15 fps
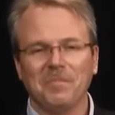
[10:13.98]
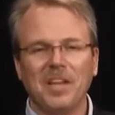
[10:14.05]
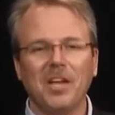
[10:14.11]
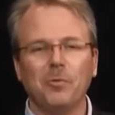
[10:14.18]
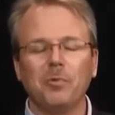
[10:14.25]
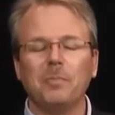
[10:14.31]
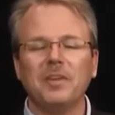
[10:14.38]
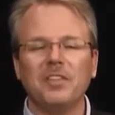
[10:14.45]
It
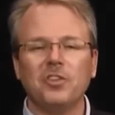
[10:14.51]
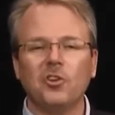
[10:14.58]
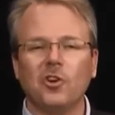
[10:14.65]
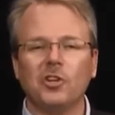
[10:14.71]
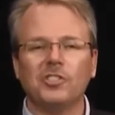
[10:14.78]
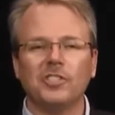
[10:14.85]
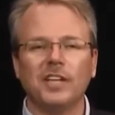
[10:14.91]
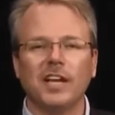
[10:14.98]
would be the
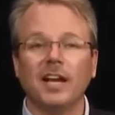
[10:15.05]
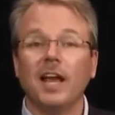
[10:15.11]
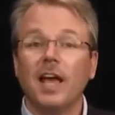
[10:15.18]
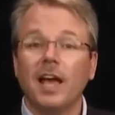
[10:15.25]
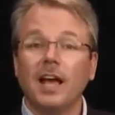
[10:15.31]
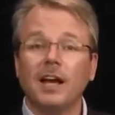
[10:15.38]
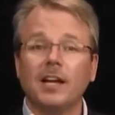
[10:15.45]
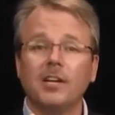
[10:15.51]
dark skin.
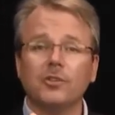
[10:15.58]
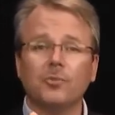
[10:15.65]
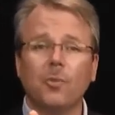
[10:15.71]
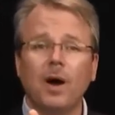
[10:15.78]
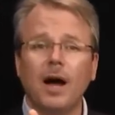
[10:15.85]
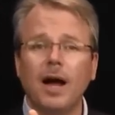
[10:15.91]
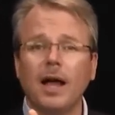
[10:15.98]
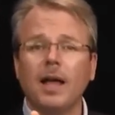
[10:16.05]
And here's
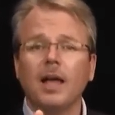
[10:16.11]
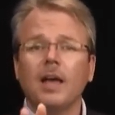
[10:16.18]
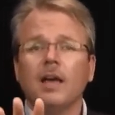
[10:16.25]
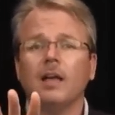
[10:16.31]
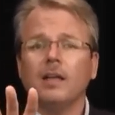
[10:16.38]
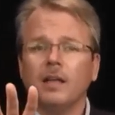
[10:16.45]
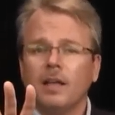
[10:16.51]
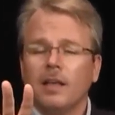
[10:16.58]
why.
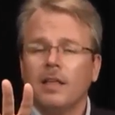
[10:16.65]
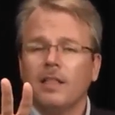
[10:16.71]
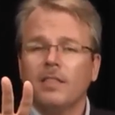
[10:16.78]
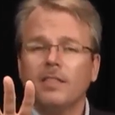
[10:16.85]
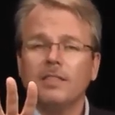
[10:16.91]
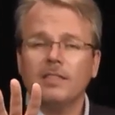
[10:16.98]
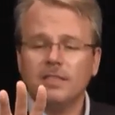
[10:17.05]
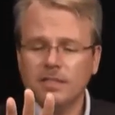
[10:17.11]

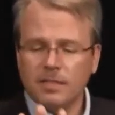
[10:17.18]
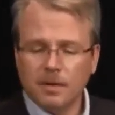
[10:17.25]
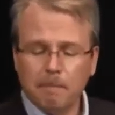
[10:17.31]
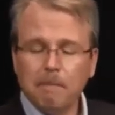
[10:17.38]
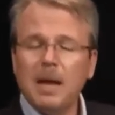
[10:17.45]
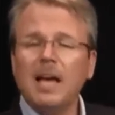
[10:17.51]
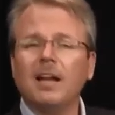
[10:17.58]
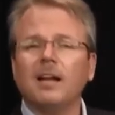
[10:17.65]
The
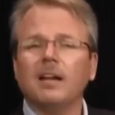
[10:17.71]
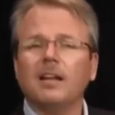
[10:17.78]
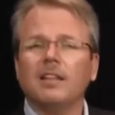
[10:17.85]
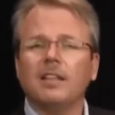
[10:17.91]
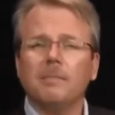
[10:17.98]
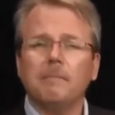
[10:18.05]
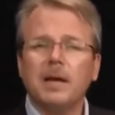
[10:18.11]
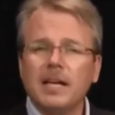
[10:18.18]
melanin
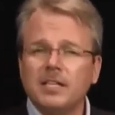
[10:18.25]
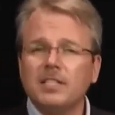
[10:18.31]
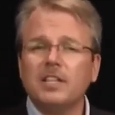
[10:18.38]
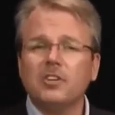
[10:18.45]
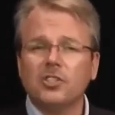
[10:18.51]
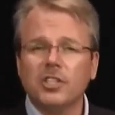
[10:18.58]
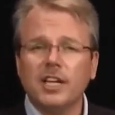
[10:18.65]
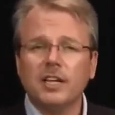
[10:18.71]
that makes
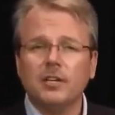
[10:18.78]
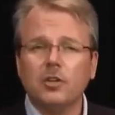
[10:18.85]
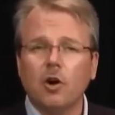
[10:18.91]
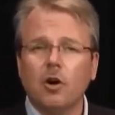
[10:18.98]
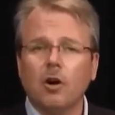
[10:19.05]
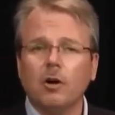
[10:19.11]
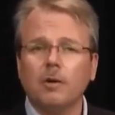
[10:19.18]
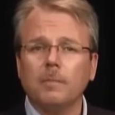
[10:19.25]
their skin
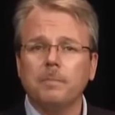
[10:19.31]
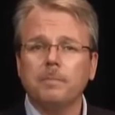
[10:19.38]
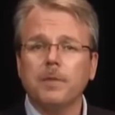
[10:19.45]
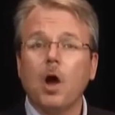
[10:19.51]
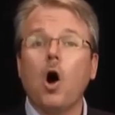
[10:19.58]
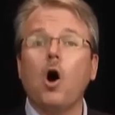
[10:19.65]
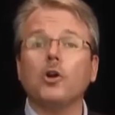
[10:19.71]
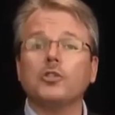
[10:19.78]
dark
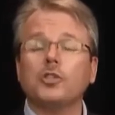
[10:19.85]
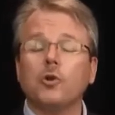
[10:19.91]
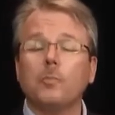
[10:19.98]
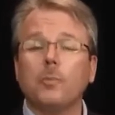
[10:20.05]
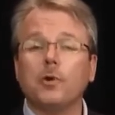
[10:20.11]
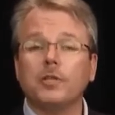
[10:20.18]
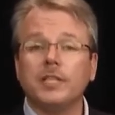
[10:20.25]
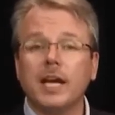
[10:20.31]
also
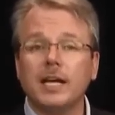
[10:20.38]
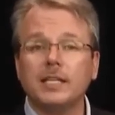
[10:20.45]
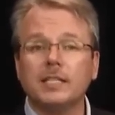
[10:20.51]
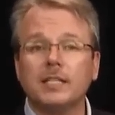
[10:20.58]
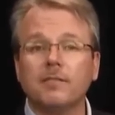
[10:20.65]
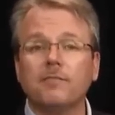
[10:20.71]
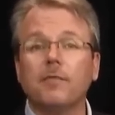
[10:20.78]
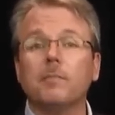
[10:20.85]
protects
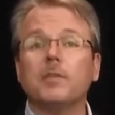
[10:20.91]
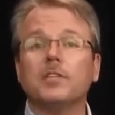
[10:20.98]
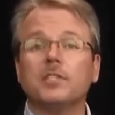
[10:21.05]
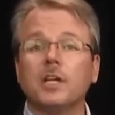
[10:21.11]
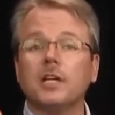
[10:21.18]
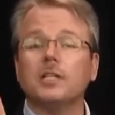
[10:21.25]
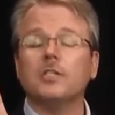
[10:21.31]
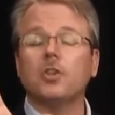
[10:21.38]
them from the
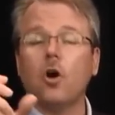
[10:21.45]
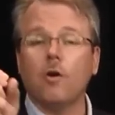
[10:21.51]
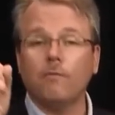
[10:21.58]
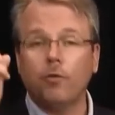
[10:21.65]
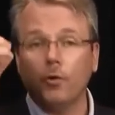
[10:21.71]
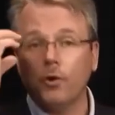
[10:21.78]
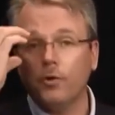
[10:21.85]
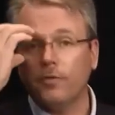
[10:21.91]
sun's
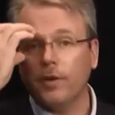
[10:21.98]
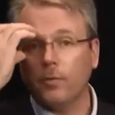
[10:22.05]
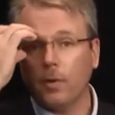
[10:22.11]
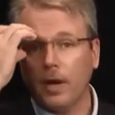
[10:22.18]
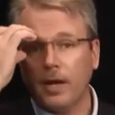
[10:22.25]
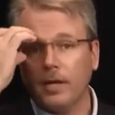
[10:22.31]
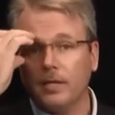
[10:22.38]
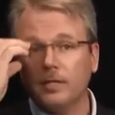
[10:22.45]
harmful UV
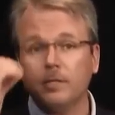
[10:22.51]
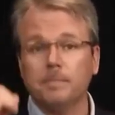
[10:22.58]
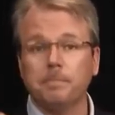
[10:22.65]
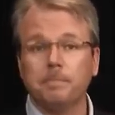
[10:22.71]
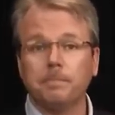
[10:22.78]
rays.